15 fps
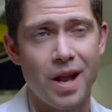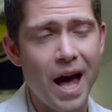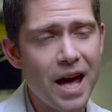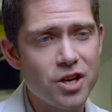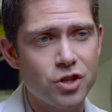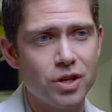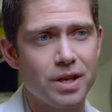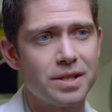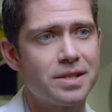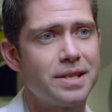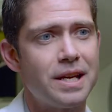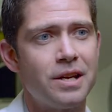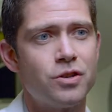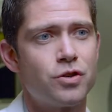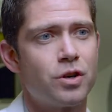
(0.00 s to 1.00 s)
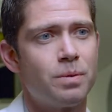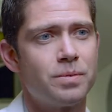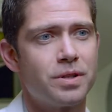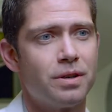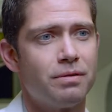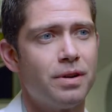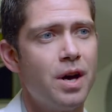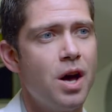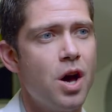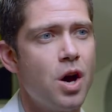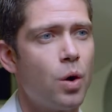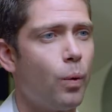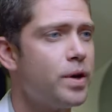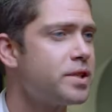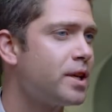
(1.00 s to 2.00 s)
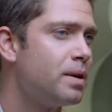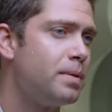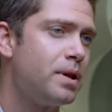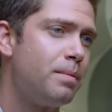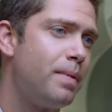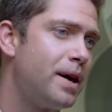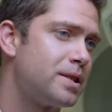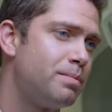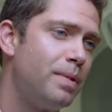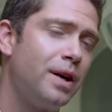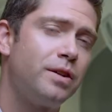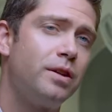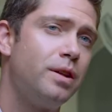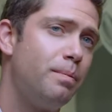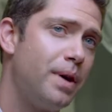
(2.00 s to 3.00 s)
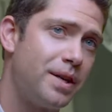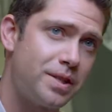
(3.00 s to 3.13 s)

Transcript: not just in terms of what's going to be the best method, the